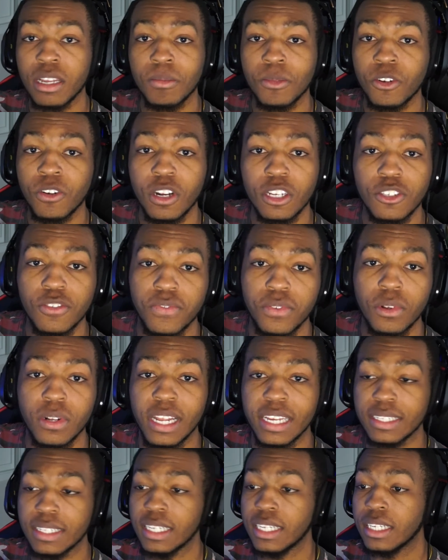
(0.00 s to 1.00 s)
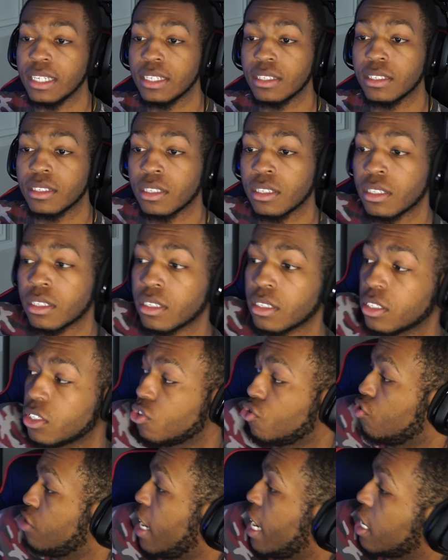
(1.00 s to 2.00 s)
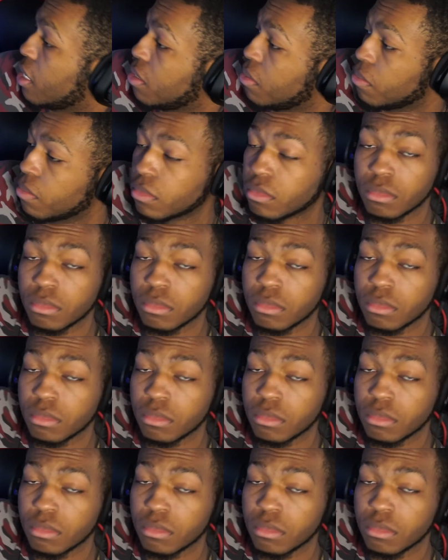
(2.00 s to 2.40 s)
him across the floor like these. Just dragging him.